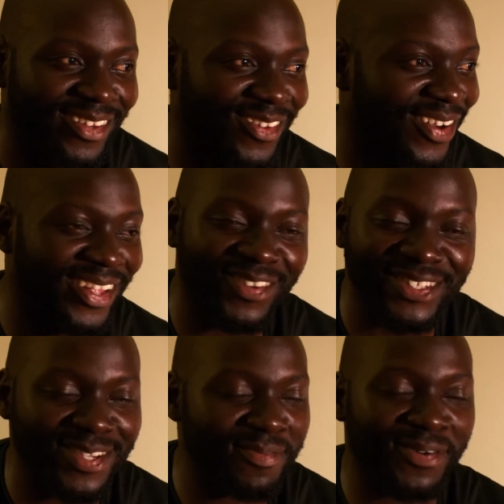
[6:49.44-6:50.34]
No, I
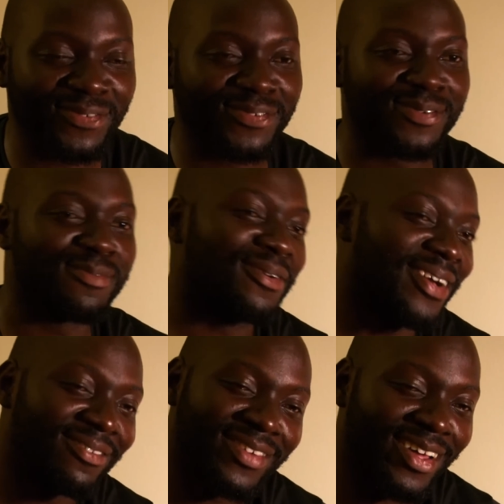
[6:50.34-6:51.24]
don't support football.
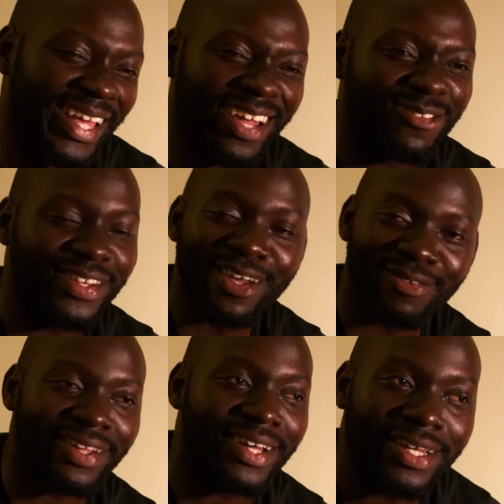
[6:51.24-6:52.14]

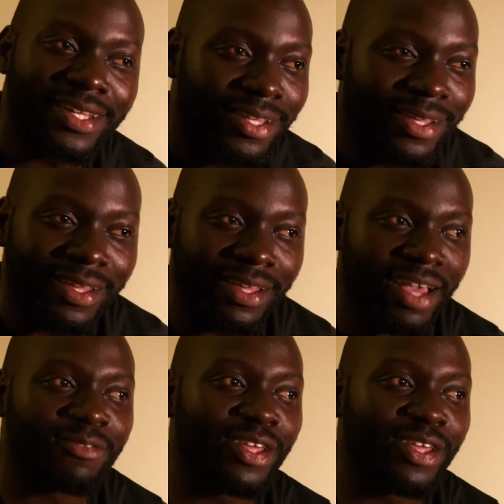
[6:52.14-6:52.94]
I've